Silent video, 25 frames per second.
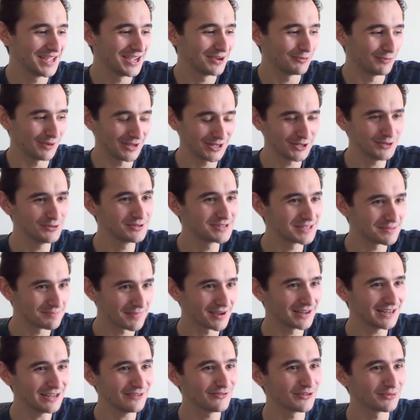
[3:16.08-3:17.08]
we used the
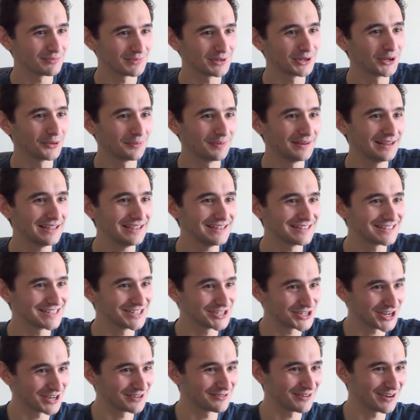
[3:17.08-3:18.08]
money from Monopoly to
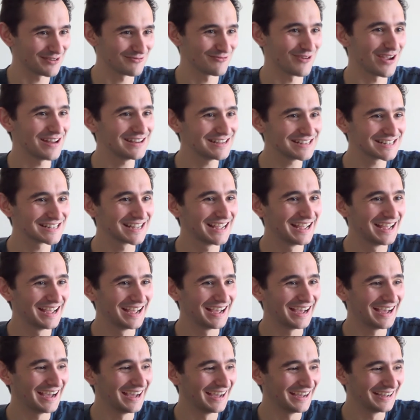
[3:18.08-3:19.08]
generate rent,
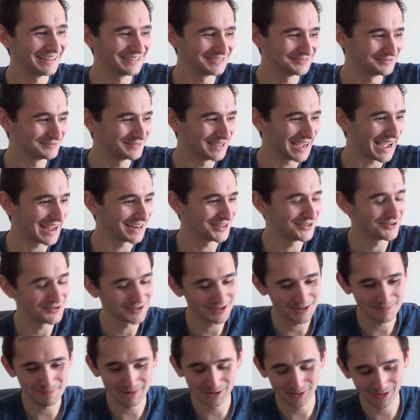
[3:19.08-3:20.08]
and you
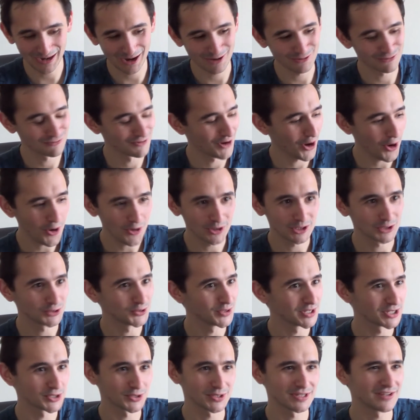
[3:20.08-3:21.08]
could build out roads and all
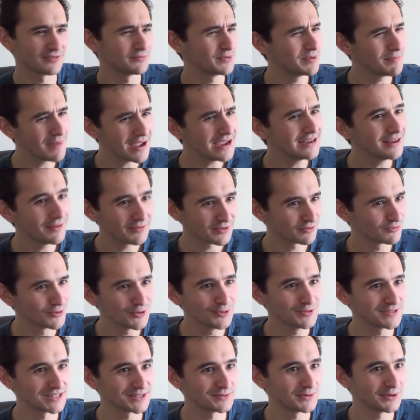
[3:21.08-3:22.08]
this sort of stuff. We made up the
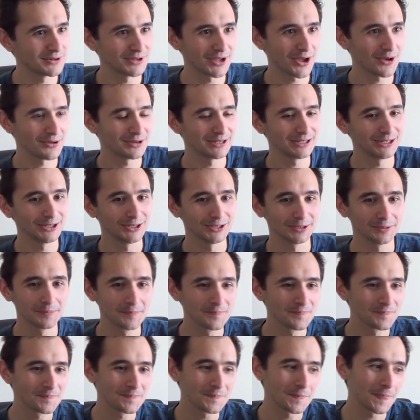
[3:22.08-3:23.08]
rules as we were going along.
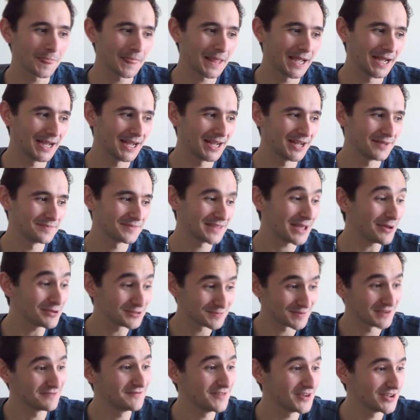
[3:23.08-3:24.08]
That was
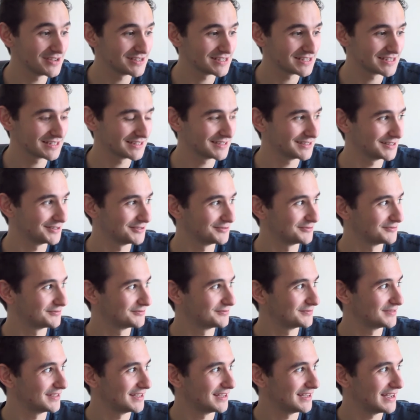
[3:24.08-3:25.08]
my first kind of